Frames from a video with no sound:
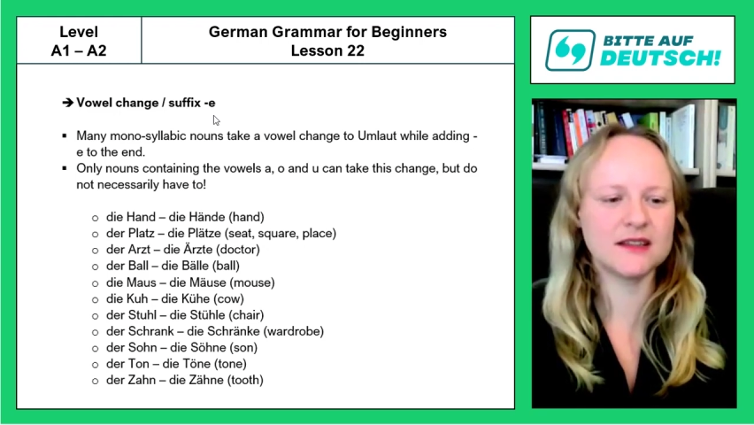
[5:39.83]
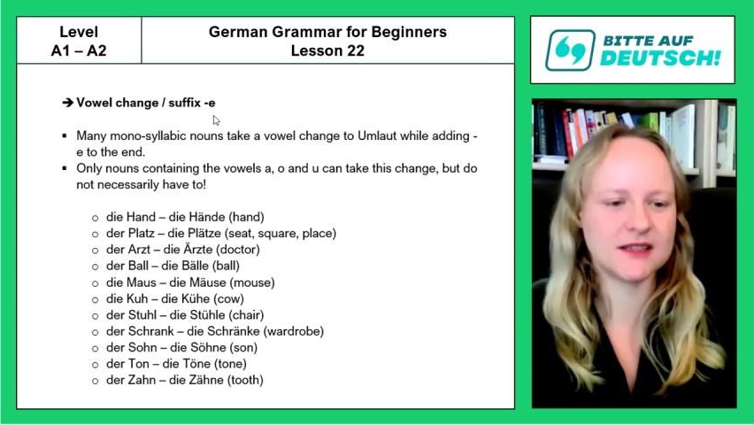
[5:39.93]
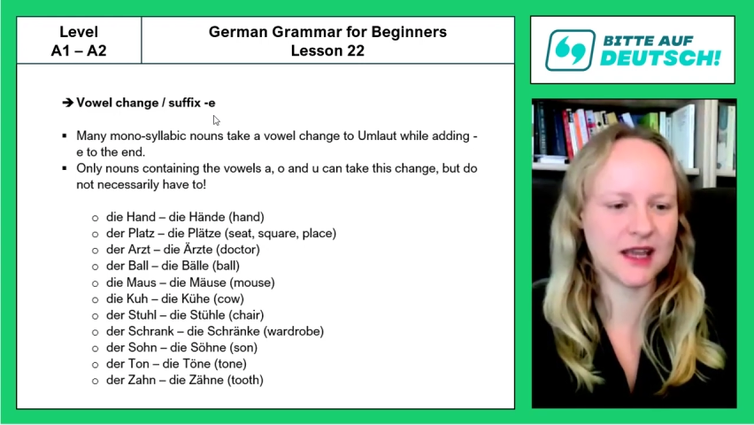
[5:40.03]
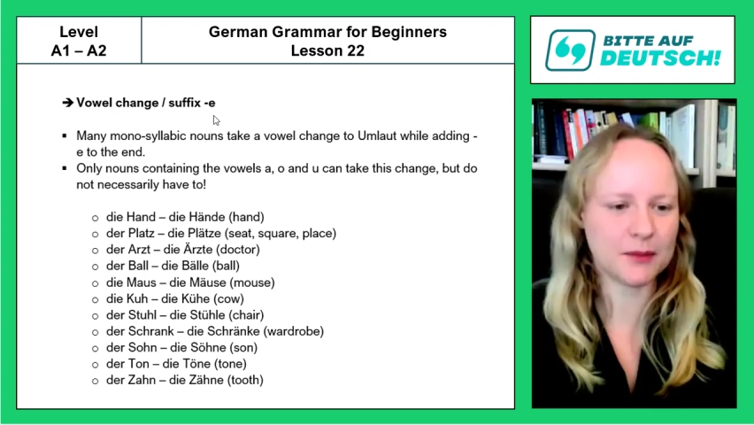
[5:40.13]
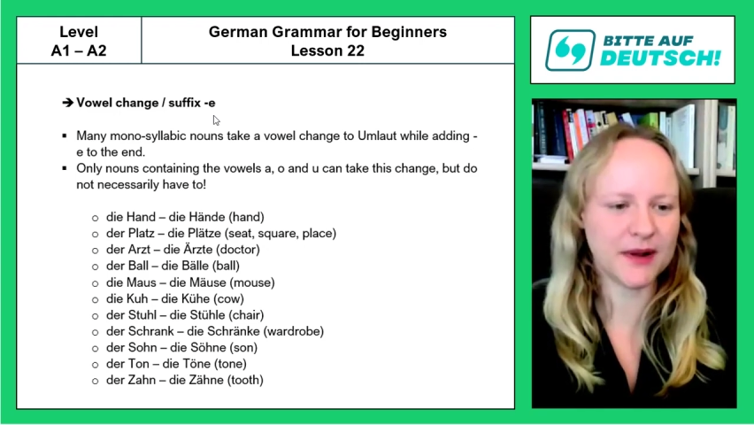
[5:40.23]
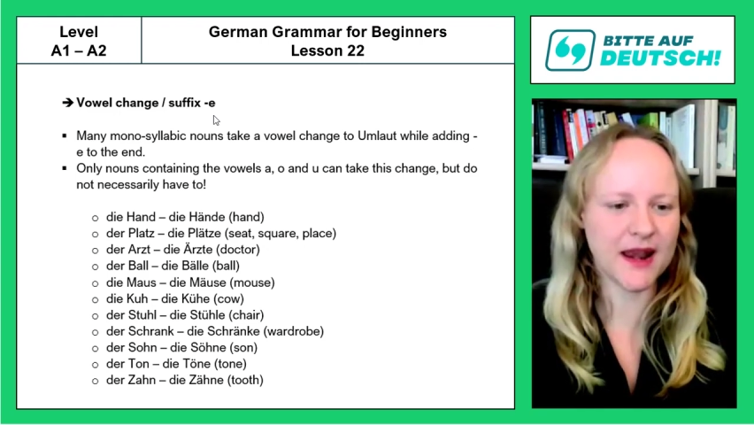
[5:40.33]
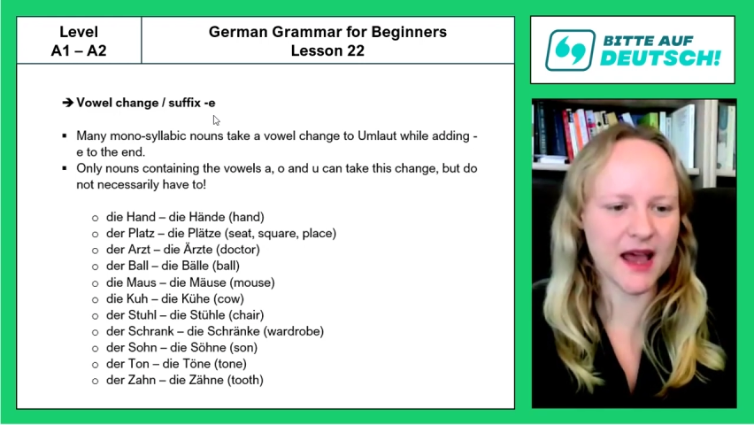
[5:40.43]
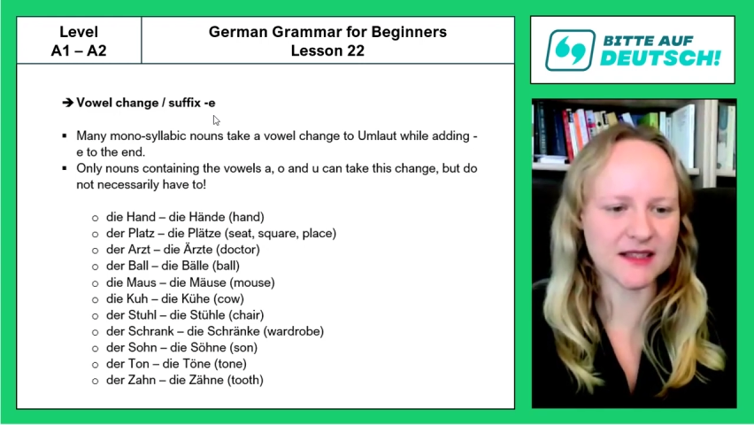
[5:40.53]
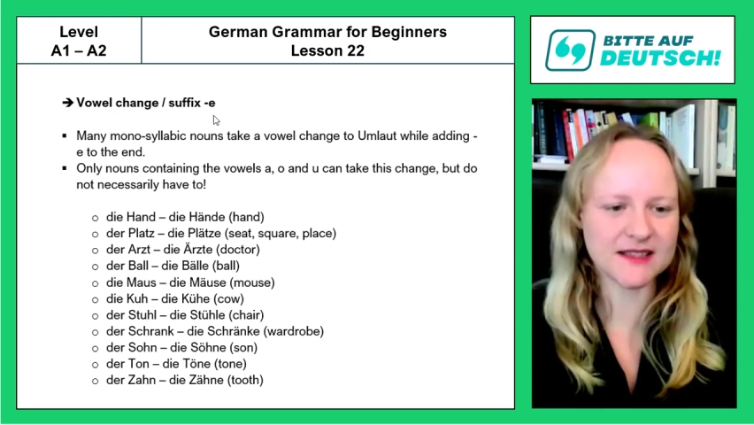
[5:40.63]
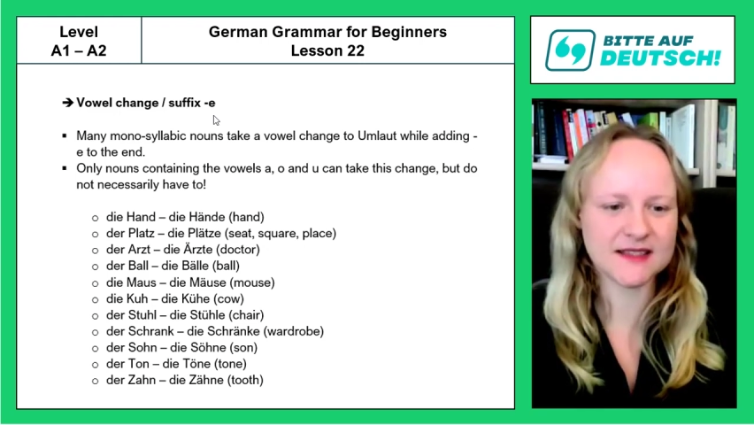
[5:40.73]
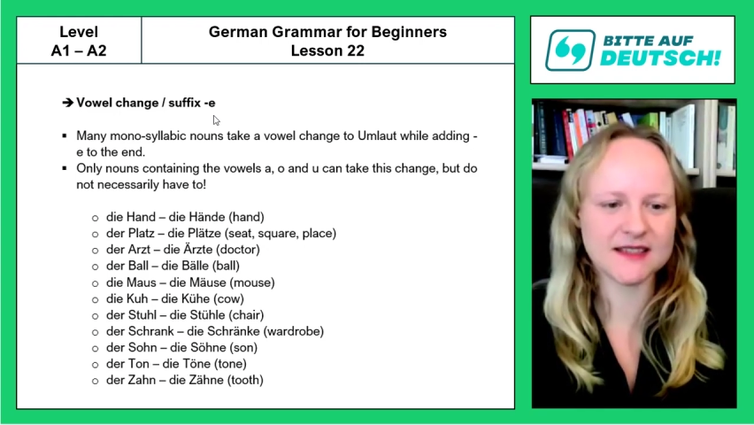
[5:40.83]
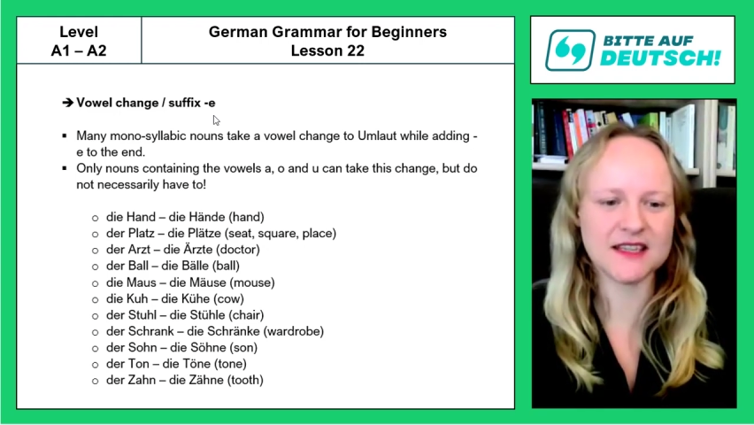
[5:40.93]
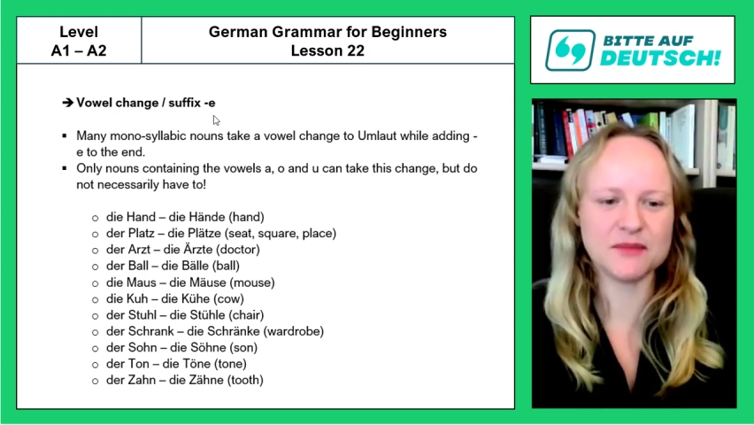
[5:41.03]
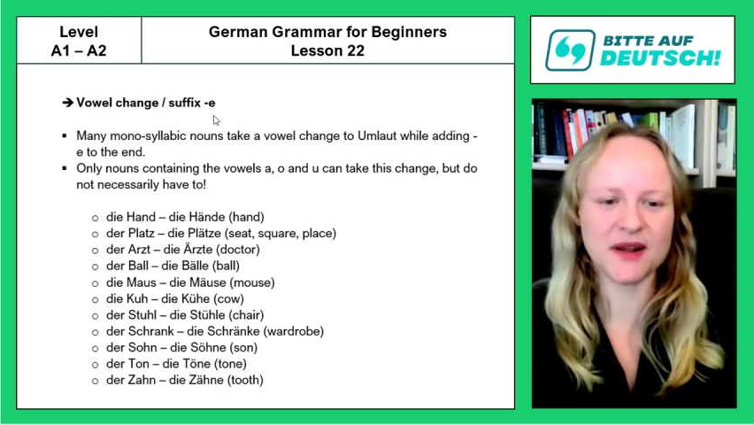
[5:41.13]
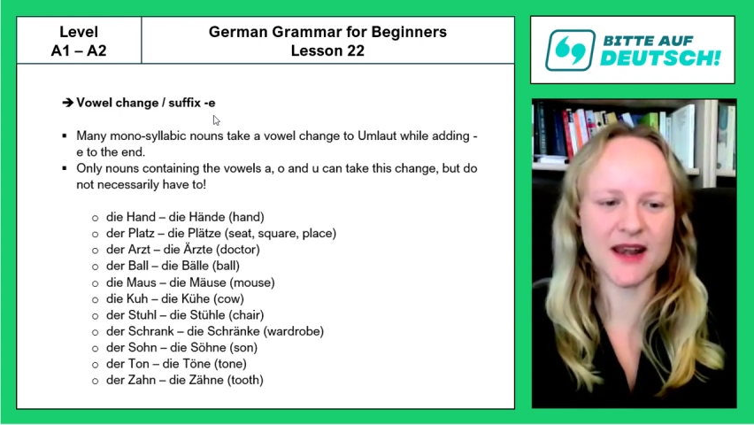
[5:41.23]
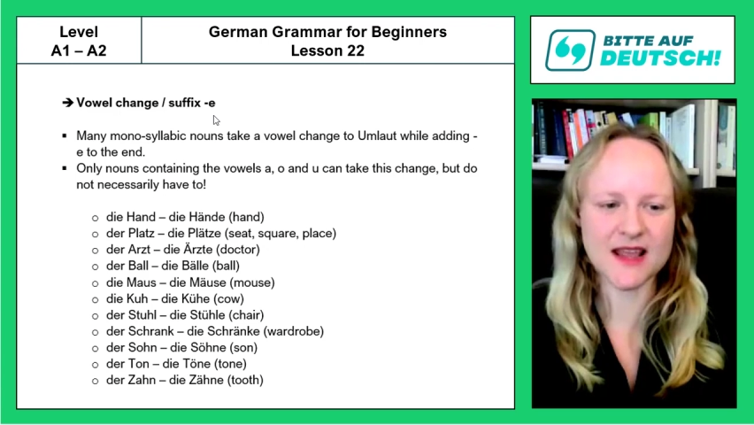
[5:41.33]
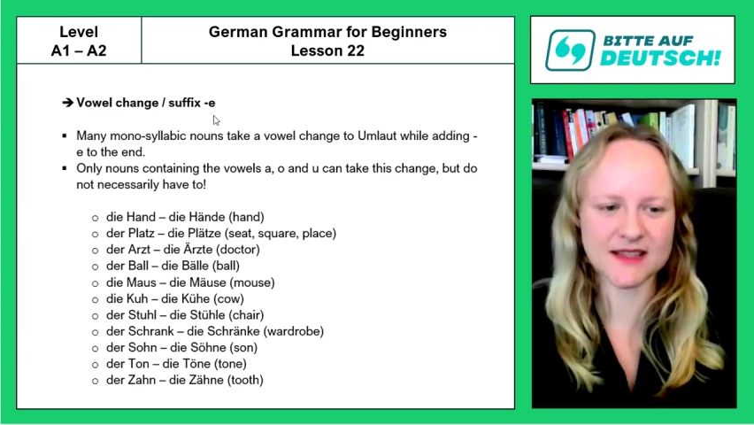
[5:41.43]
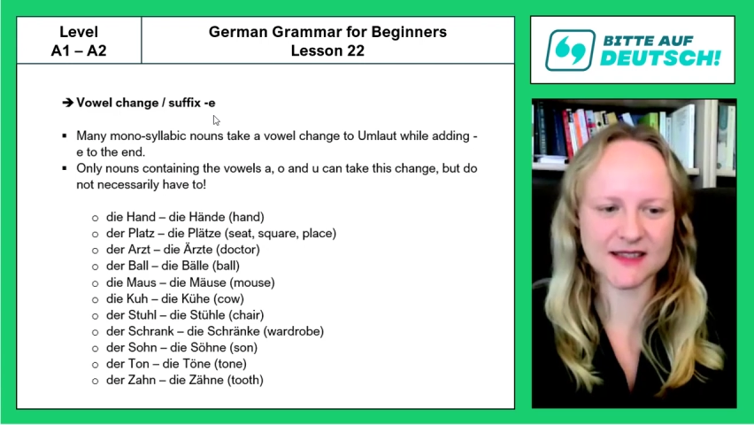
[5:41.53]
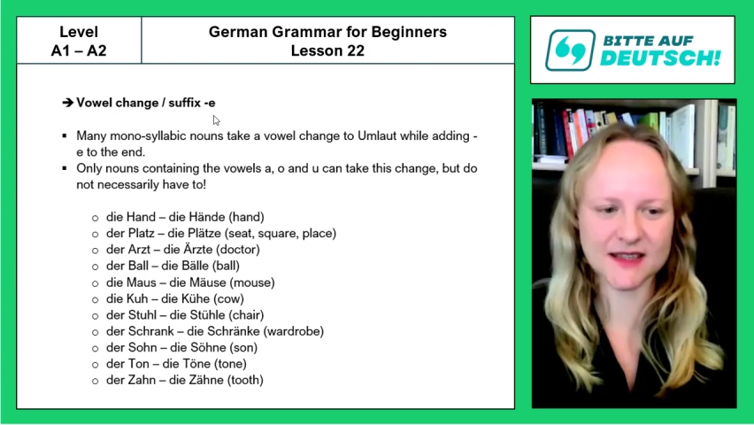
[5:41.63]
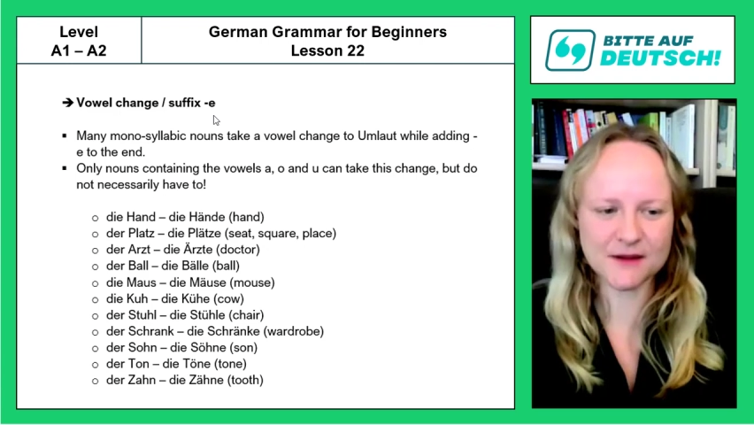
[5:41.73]
Der Platz, die
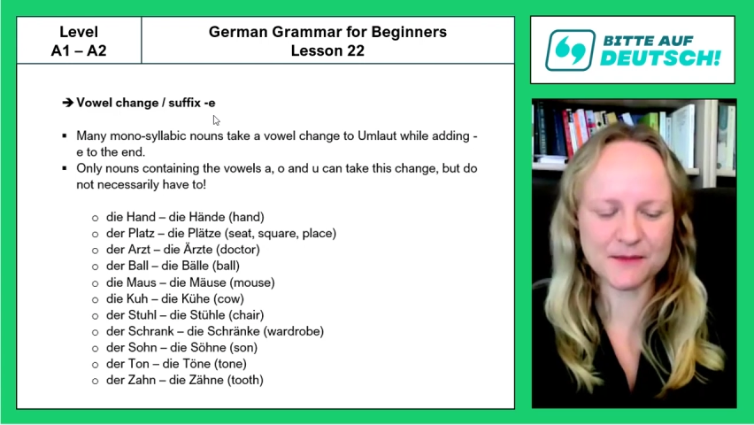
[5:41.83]
Plätze.